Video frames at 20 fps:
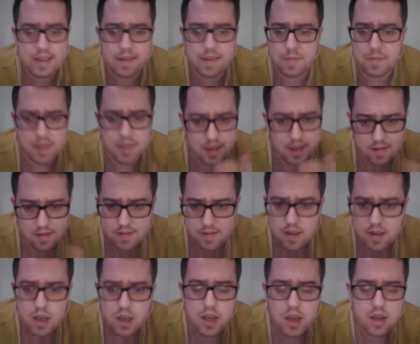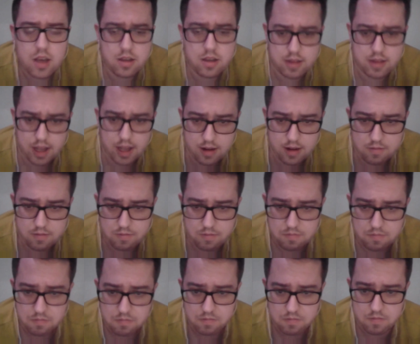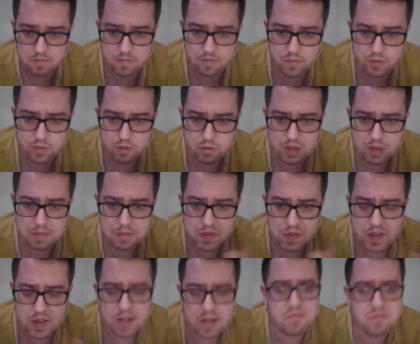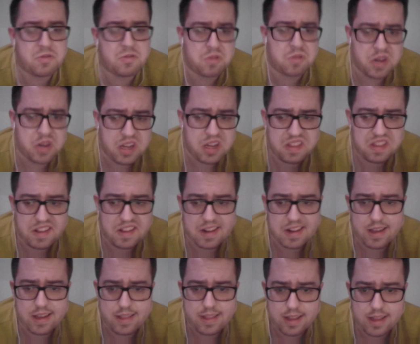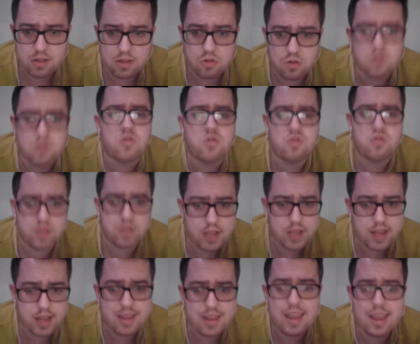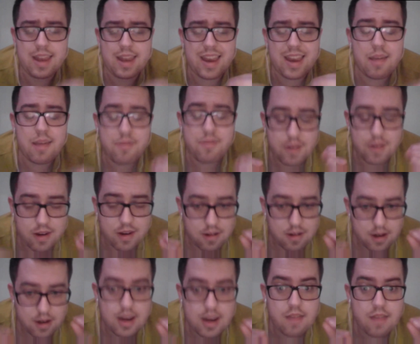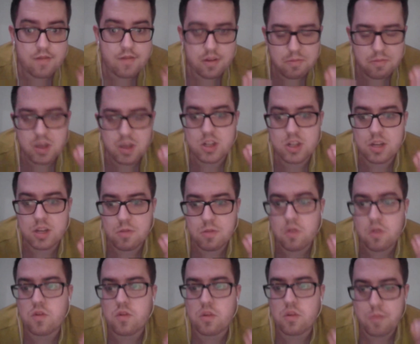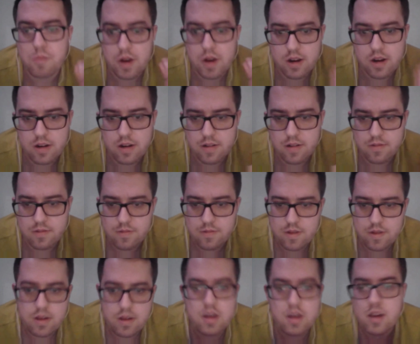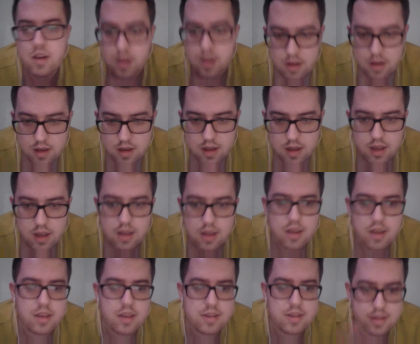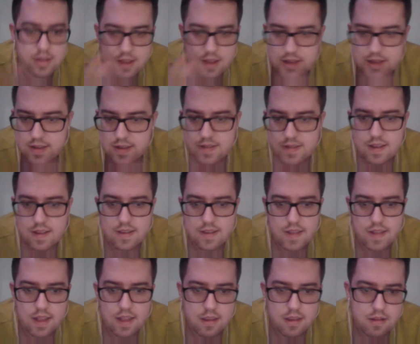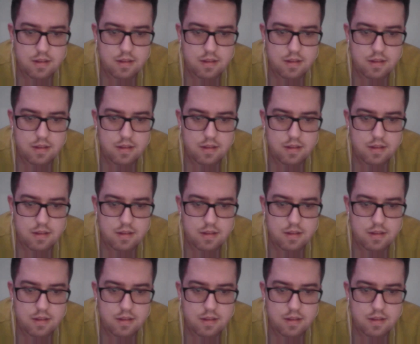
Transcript: things done to themselves or anything like that. You should not, never be ashamed of your partner. It's as easy as that.